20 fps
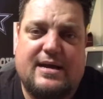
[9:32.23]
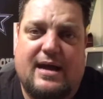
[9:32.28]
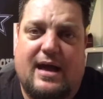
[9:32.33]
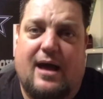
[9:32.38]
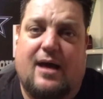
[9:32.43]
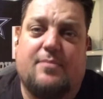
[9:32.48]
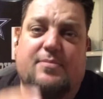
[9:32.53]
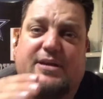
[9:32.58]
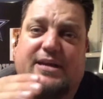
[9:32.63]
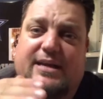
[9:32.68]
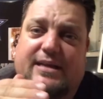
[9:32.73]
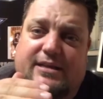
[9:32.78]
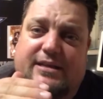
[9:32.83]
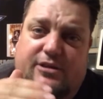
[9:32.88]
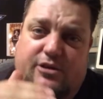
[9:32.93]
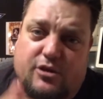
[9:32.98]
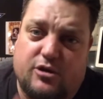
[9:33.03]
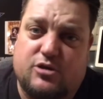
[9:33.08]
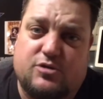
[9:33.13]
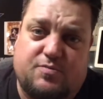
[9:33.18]
I'll be hitting
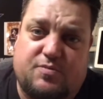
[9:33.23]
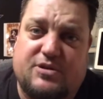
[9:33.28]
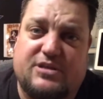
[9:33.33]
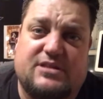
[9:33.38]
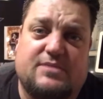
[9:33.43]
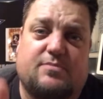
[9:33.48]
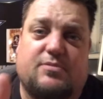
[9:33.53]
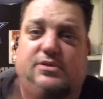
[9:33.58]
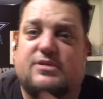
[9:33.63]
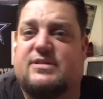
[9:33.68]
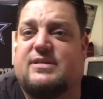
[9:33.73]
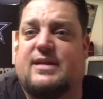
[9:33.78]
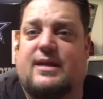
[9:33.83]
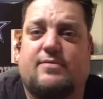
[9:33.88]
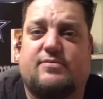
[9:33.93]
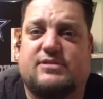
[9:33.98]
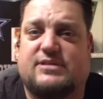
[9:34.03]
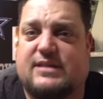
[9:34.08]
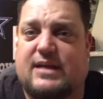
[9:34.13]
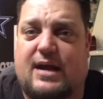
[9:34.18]
those principles that I
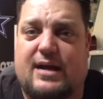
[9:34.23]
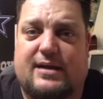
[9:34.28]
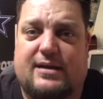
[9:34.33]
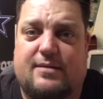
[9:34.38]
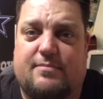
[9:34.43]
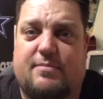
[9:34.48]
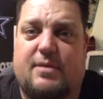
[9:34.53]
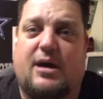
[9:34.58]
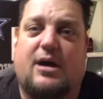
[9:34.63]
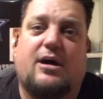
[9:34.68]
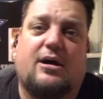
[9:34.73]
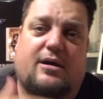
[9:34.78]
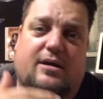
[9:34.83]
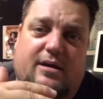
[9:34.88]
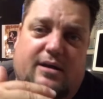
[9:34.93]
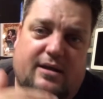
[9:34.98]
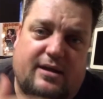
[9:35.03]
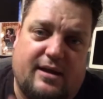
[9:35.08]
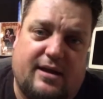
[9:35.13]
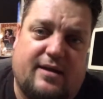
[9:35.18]
was talking about
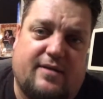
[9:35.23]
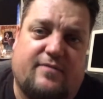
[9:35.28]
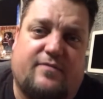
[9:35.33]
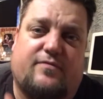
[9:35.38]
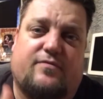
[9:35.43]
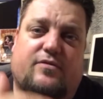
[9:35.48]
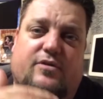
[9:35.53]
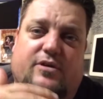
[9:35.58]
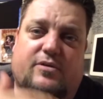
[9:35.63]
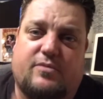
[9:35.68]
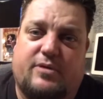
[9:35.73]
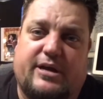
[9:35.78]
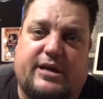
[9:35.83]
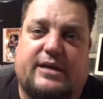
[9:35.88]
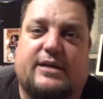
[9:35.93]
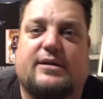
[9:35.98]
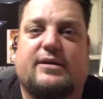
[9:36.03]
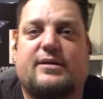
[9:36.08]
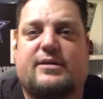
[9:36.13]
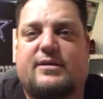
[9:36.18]
every
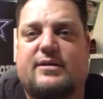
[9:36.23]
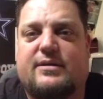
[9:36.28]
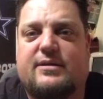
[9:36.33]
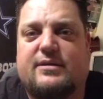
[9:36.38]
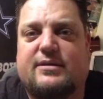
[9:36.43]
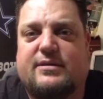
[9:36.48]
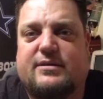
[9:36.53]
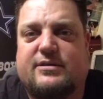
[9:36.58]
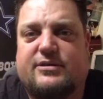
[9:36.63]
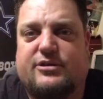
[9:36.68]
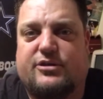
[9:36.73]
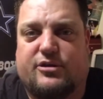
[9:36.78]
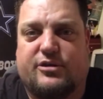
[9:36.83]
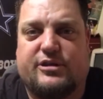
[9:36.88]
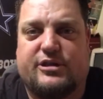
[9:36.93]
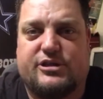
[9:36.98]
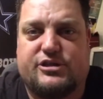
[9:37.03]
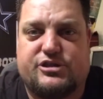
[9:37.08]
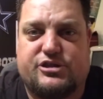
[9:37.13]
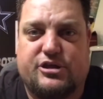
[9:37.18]
week during
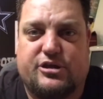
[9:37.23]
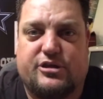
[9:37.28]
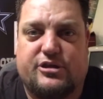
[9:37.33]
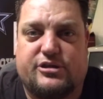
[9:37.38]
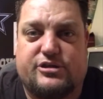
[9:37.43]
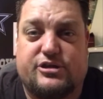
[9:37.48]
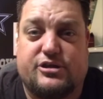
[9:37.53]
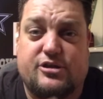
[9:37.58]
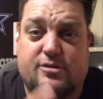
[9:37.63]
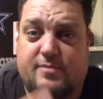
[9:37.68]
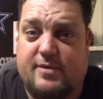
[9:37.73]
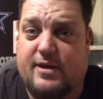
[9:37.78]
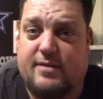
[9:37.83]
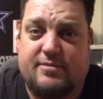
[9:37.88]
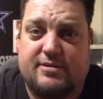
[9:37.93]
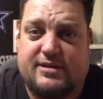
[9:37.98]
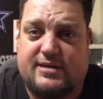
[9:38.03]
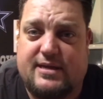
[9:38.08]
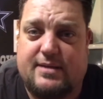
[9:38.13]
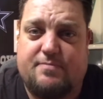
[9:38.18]
this journey, so you'll be able
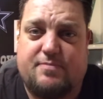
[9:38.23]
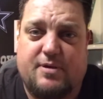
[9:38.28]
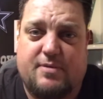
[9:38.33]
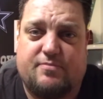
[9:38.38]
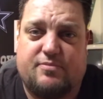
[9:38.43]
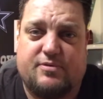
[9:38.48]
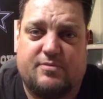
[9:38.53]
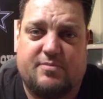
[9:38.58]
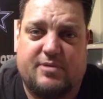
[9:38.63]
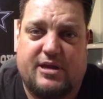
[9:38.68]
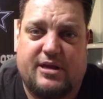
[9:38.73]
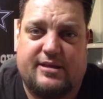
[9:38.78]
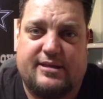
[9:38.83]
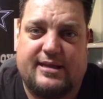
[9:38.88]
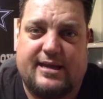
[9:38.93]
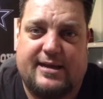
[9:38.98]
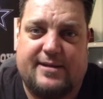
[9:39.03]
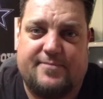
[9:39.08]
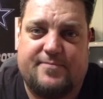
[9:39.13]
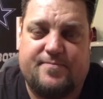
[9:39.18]
to keep up with me on
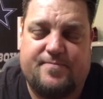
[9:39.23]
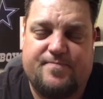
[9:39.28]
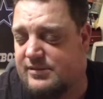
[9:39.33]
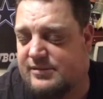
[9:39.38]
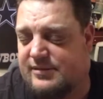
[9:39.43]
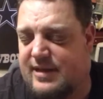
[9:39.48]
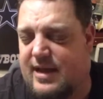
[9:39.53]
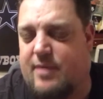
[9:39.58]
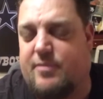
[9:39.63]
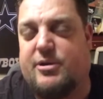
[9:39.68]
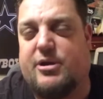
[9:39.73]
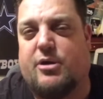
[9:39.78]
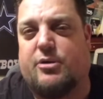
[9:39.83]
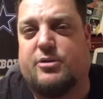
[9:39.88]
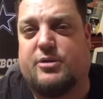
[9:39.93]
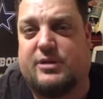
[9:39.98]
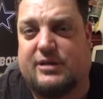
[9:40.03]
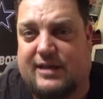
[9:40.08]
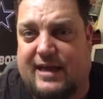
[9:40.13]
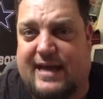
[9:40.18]
that. Now we go
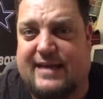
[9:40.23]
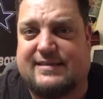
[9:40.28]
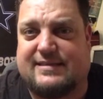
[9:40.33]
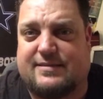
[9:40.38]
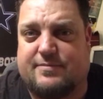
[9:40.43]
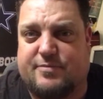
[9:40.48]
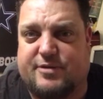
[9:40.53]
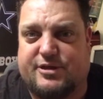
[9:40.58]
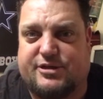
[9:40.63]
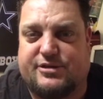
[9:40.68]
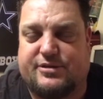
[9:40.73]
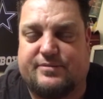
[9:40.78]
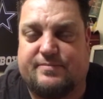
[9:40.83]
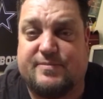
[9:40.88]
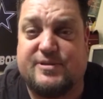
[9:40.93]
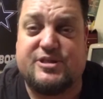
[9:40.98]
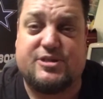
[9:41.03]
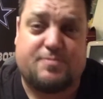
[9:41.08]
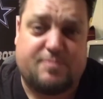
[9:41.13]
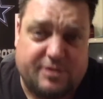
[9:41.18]
to the last dimension,
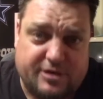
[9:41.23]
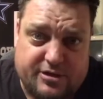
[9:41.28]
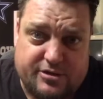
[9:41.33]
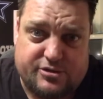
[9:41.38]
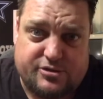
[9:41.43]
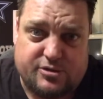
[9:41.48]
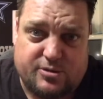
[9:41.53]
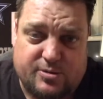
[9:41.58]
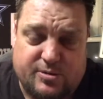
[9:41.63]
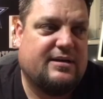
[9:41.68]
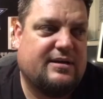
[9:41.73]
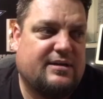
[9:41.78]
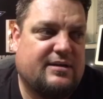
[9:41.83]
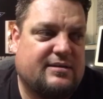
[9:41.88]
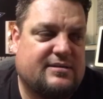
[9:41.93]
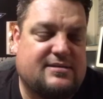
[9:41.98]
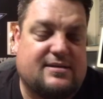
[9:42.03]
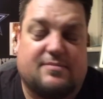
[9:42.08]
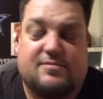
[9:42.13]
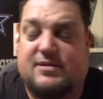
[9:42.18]
spiritual.
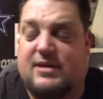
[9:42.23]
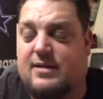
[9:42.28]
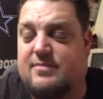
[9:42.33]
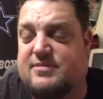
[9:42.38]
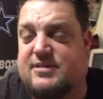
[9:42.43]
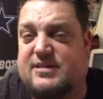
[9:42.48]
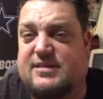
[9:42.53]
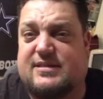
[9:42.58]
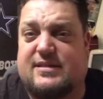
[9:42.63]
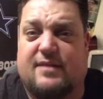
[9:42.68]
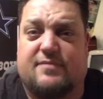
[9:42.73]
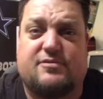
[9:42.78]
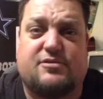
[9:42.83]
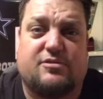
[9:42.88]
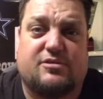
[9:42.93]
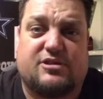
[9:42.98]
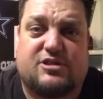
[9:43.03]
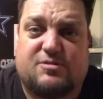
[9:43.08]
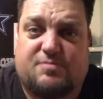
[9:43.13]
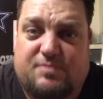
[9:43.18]
Sometimes it's tough
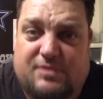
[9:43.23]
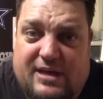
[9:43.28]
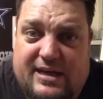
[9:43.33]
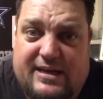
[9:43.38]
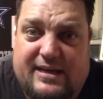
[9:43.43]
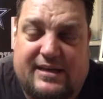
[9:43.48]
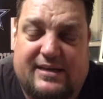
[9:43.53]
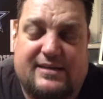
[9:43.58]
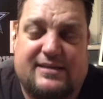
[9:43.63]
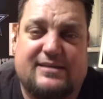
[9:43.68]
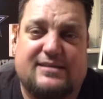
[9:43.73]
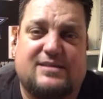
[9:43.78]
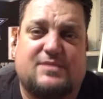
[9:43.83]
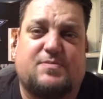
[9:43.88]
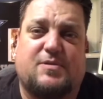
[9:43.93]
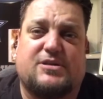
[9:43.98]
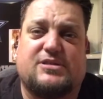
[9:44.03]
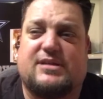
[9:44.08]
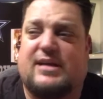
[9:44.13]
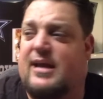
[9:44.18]
to explain it,
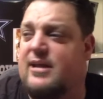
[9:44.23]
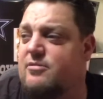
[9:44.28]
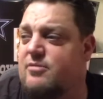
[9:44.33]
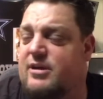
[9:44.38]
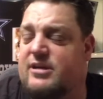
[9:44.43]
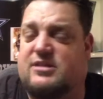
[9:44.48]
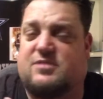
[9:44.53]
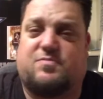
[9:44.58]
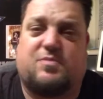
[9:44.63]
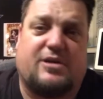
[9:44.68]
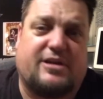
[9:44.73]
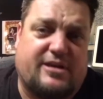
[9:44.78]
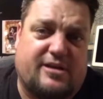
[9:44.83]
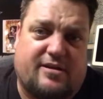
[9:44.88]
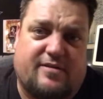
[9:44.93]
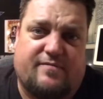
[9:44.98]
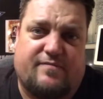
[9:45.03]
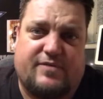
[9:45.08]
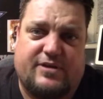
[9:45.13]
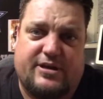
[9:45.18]
especially how do I explain it
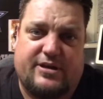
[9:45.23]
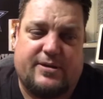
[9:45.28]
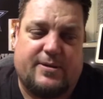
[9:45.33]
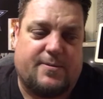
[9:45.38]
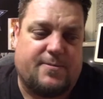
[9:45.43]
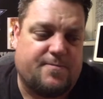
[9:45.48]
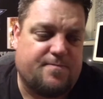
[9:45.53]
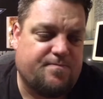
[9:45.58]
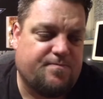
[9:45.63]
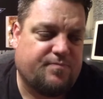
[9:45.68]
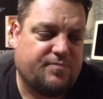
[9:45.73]
on video?